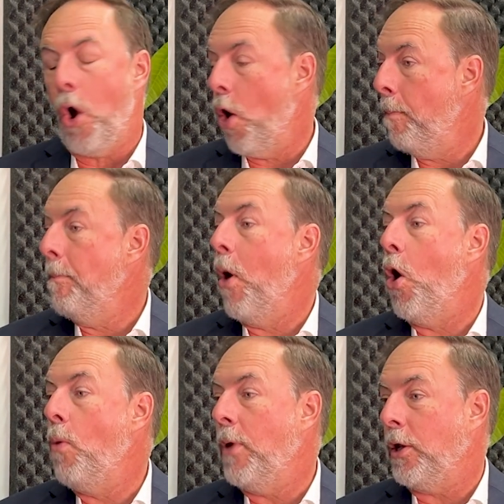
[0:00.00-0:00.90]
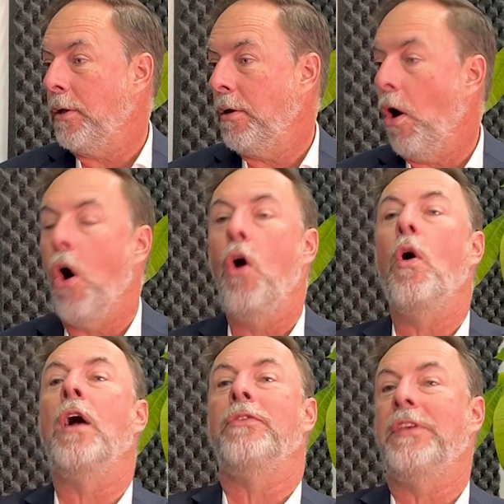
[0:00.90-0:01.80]
moment, oh,
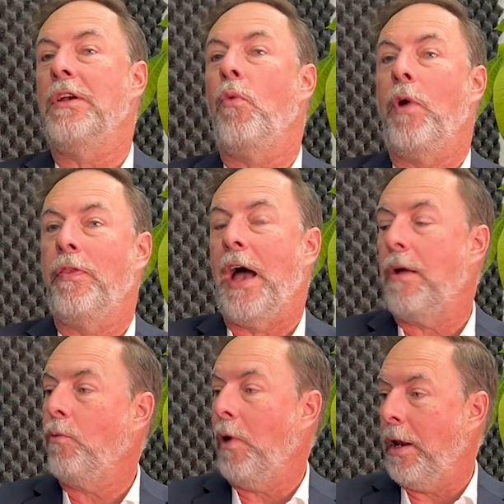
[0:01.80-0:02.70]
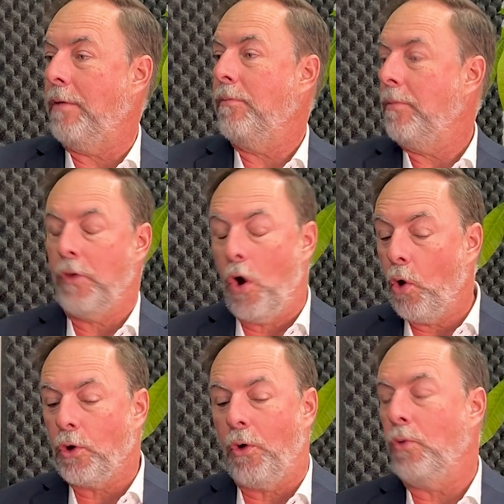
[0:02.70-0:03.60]
I'll deal with that when,
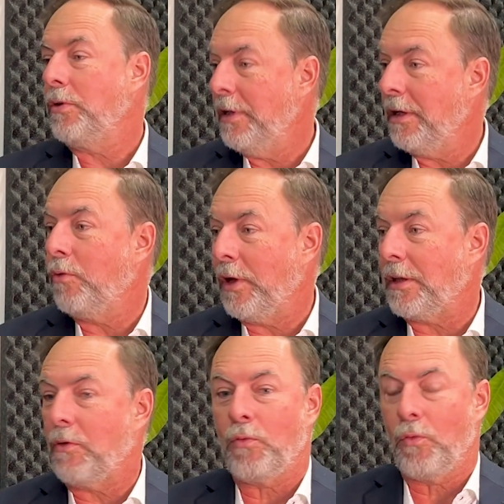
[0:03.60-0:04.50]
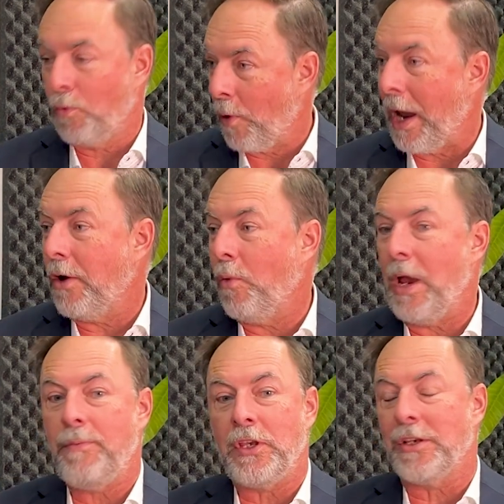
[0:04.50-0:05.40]
no, deal with it right
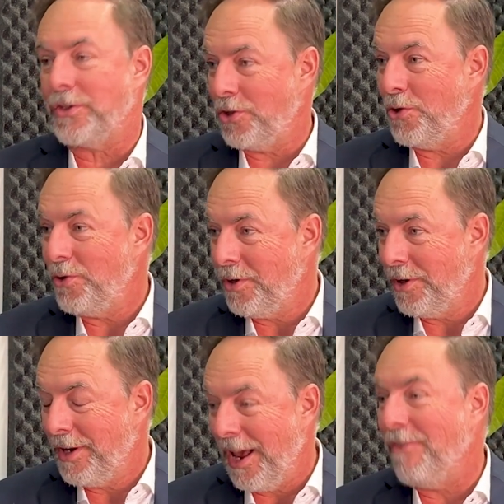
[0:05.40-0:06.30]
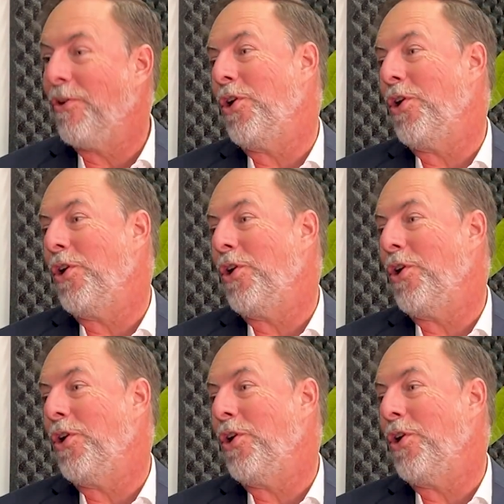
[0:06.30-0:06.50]
away, because you never